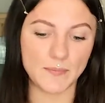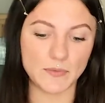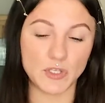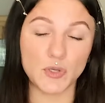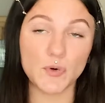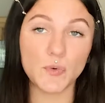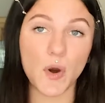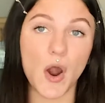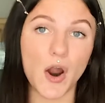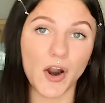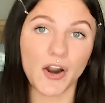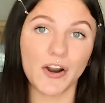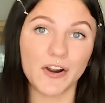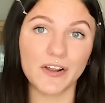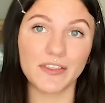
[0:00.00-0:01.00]
You
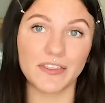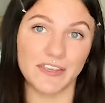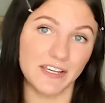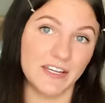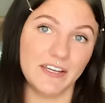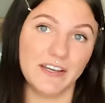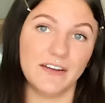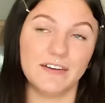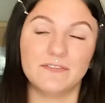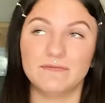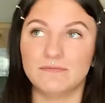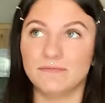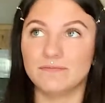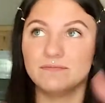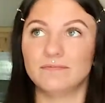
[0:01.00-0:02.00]
are the
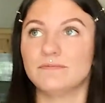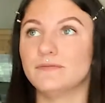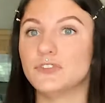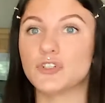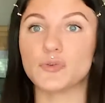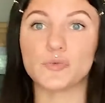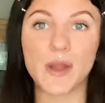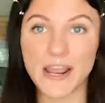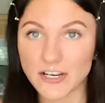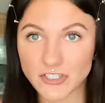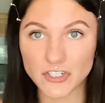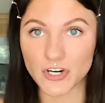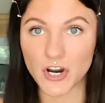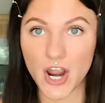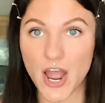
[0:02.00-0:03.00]

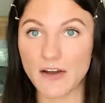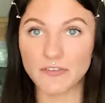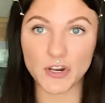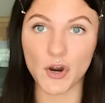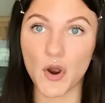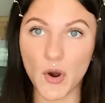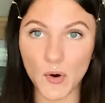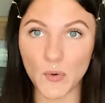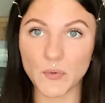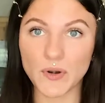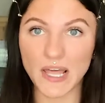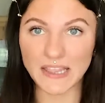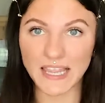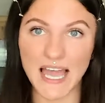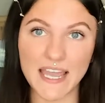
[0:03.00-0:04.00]
director of your
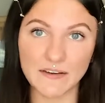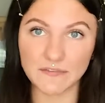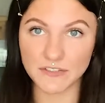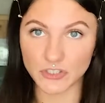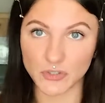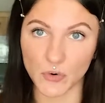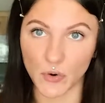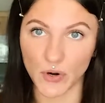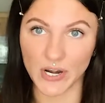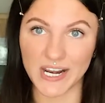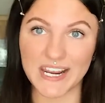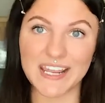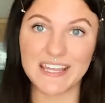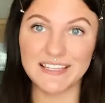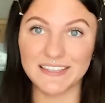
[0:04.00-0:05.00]
own life
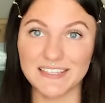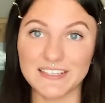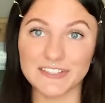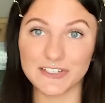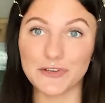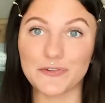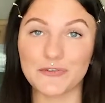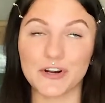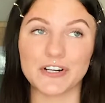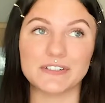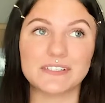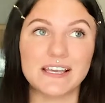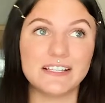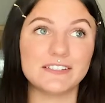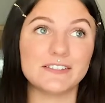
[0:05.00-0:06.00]
story in this universe,
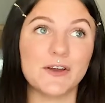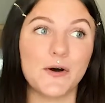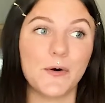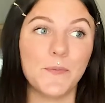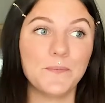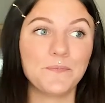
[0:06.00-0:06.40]
and so